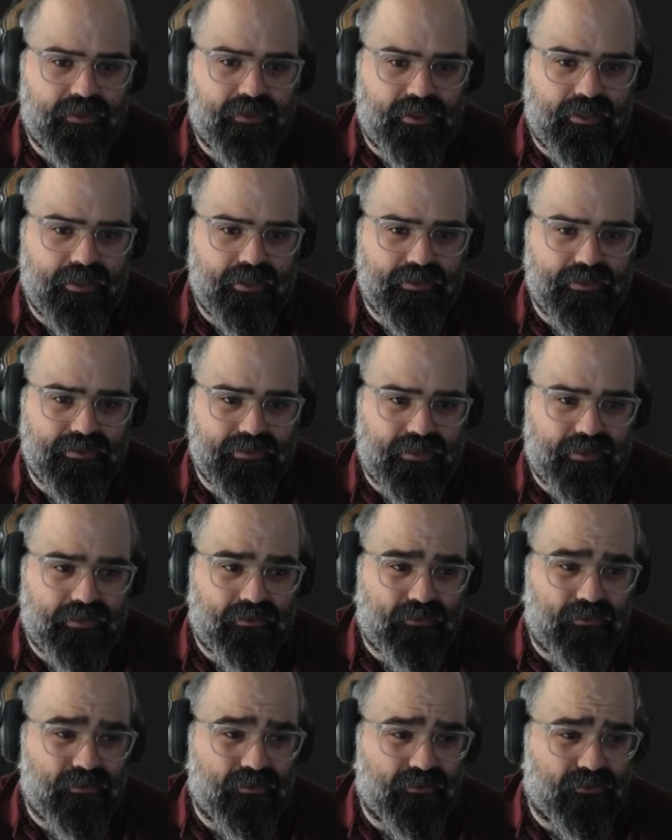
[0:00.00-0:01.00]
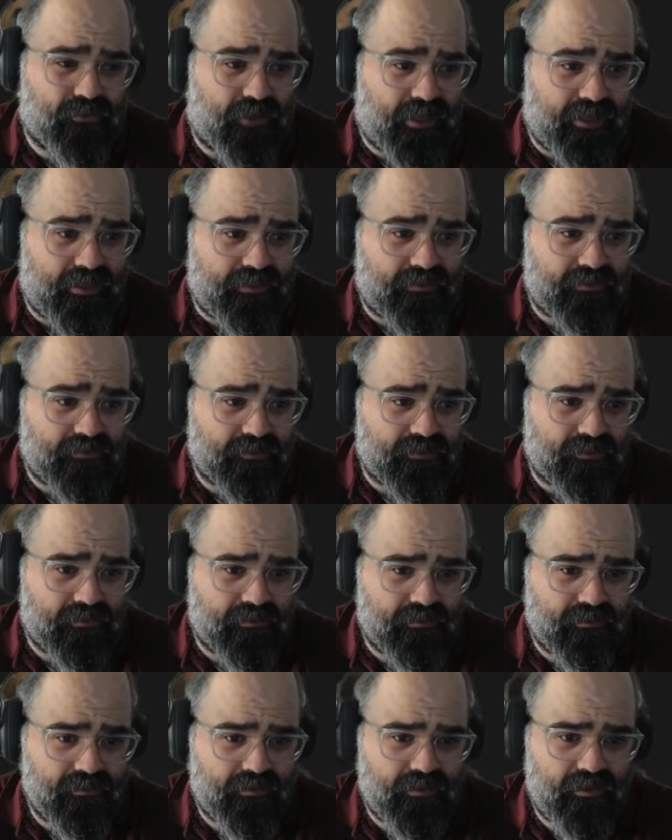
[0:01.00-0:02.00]
is they do use credits,
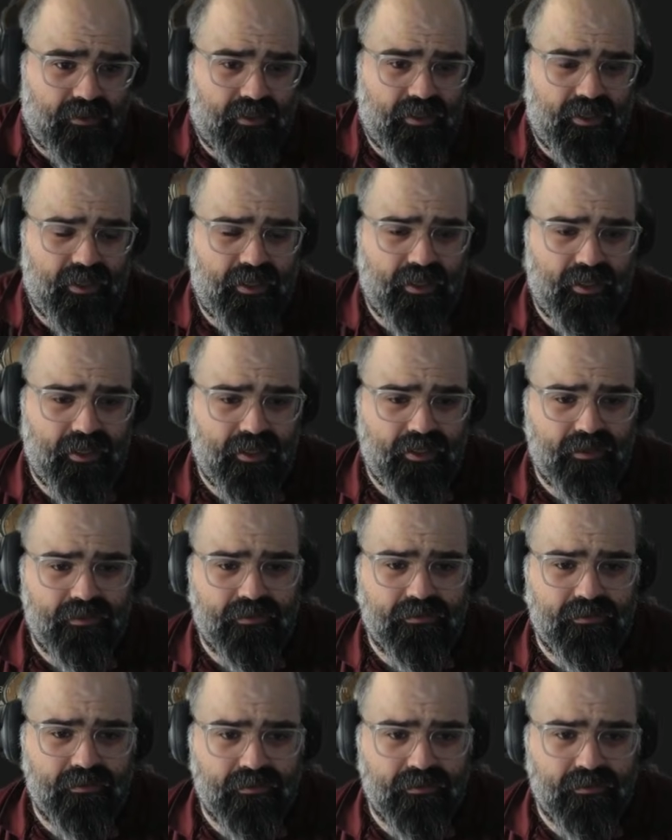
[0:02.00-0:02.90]
and